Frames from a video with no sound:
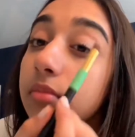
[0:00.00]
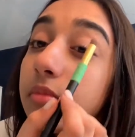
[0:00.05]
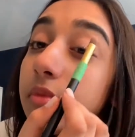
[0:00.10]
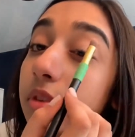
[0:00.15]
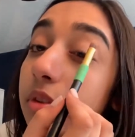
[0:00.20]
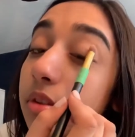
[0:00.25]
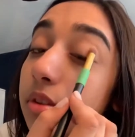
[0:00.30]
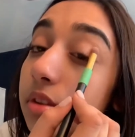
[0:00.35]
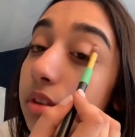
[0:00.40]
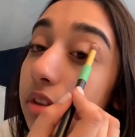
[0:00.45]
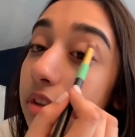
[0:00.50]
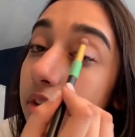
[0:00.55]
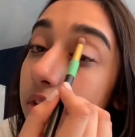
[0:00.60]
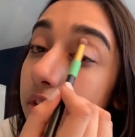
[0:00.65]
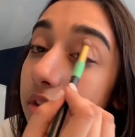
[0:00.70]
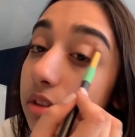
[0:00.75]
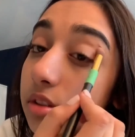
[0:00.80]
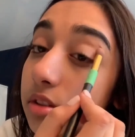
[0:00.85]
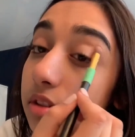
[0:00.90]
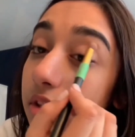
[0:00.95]
Do to the
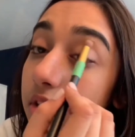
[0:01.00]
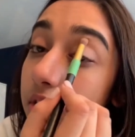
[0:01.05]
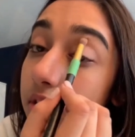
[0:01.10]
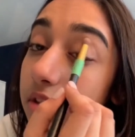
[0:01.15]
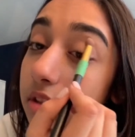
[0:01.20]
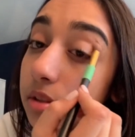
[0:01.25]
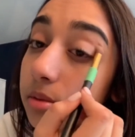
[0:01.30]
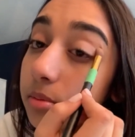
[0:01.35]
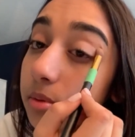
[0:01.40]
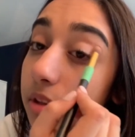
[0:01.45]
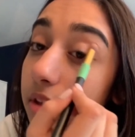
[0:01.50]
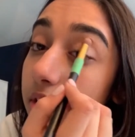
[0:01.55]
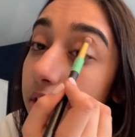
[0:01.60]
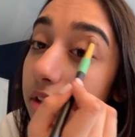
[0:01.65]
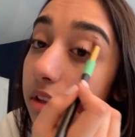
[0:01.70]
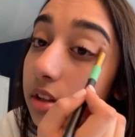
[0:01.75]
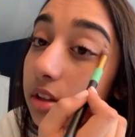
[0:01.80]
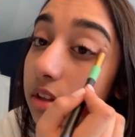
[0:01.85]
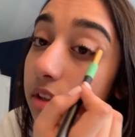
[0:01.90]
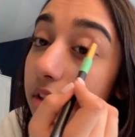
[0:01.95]
other side, same thing.
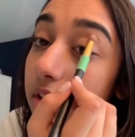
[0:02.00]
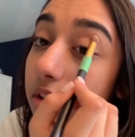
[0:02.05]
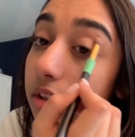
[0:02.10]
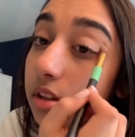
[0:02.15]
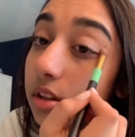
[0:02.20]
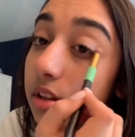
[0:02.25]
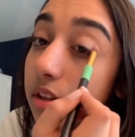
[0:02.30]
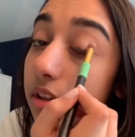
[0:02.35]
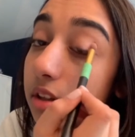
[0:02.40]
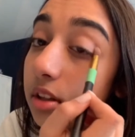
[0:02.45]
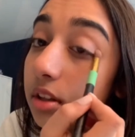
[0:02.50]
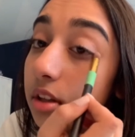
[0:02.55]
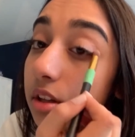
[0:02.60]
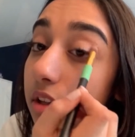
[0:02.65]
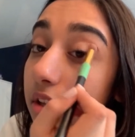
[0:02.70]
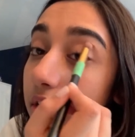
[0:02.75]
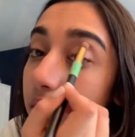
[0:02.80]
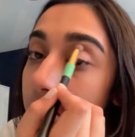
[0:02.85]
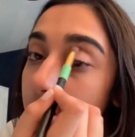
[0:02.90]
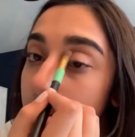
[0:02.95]

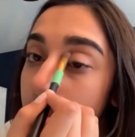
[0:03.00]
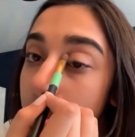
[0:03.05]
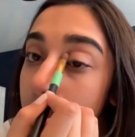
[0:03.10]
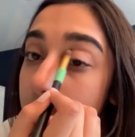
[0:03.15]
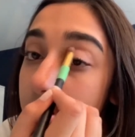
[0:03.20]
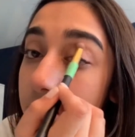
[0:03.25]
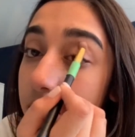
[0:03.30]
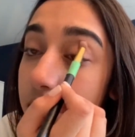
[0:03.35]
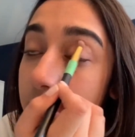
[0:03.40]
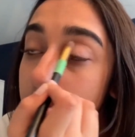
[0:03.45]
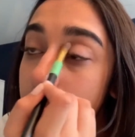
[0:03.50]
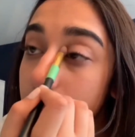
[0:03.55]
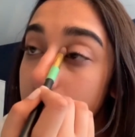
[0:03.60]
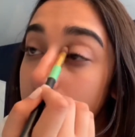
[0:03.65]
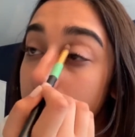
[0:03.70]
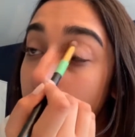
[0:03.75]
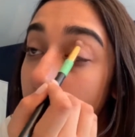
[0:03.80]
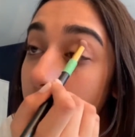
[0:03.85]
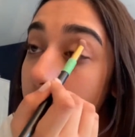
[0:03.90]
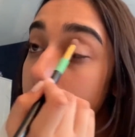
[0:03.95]
This doesn't really
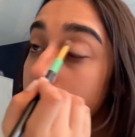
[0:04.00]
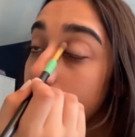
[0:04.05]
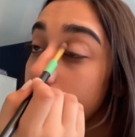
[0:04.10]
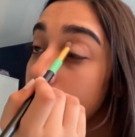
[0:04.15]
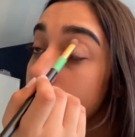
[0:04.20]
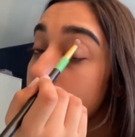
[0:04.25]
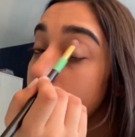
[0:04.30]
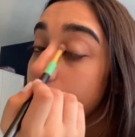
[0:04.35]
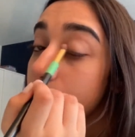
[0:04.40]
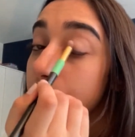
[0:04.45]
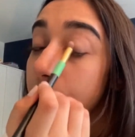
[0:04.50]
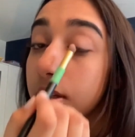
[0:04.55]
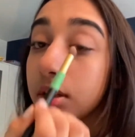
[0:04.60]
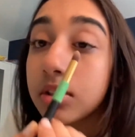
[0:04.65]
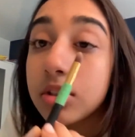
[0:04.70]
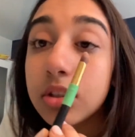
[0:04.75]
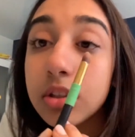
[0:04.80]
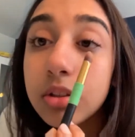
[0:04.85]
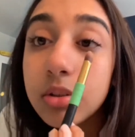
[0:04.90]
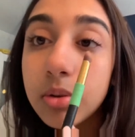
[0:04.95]
add much
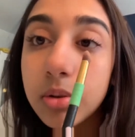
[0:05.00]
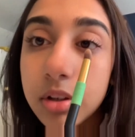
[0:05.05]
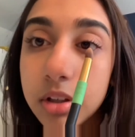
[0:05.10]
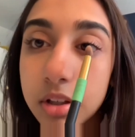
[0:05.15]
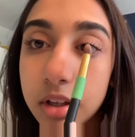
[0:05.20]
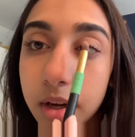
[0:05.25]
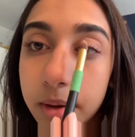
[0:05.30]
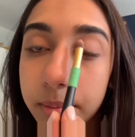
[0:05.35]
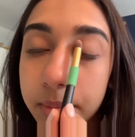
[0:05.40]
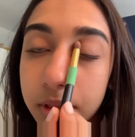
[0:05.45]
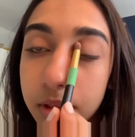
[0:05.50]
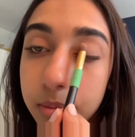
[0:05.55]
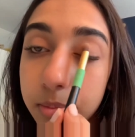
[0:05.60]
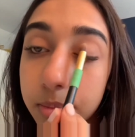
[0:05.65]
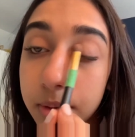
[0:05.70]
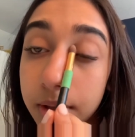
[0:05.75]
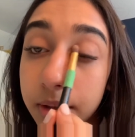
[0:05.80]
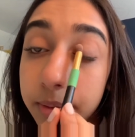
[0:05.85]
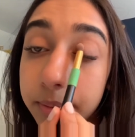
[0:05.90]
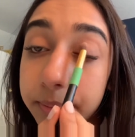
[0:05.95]
dimension or depth,
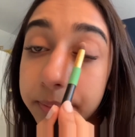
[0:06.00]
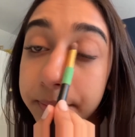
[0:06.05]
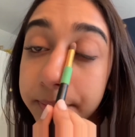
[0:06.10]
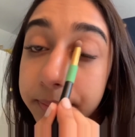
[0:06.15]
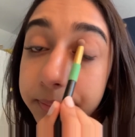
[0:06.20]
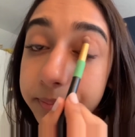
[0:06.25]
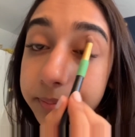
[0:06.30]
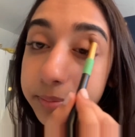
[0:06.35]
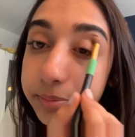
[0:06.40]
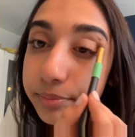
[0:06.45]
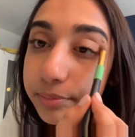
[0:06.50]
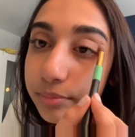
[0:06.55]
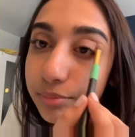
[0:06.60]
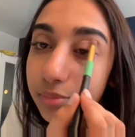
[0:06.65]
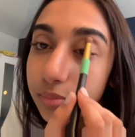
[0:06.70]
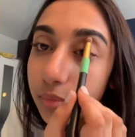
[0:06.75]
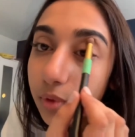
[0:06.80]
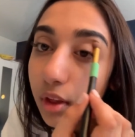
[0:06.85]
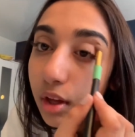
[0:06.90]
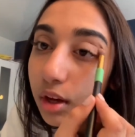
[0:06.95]
but
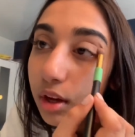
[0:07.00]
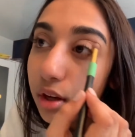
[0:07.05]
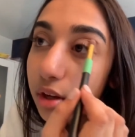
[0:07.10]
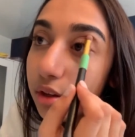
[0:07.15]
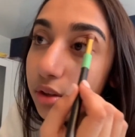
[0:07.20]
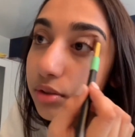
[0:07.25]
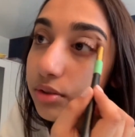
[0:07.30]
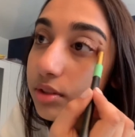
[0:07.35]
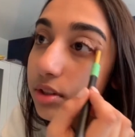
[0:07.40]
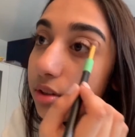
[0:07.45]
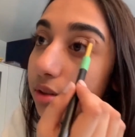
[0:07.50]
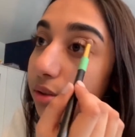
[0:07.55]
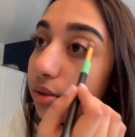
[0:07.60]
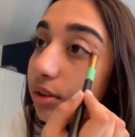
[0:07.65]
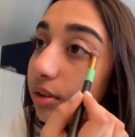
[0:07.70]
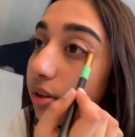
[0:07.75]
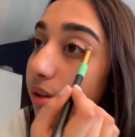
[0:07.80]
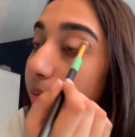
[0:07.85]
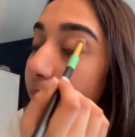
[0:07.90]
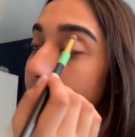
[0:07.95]
you'll see it will
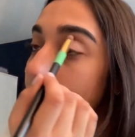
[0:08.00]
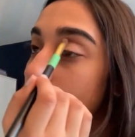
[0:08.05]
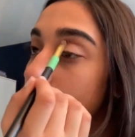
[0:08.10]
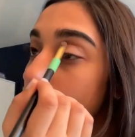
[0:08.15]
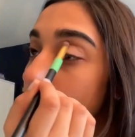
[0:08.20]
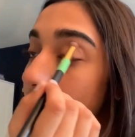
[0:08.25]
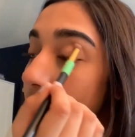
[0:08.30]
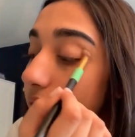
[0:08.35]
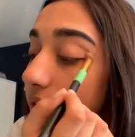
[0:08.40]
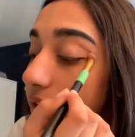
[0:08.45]
turn out better.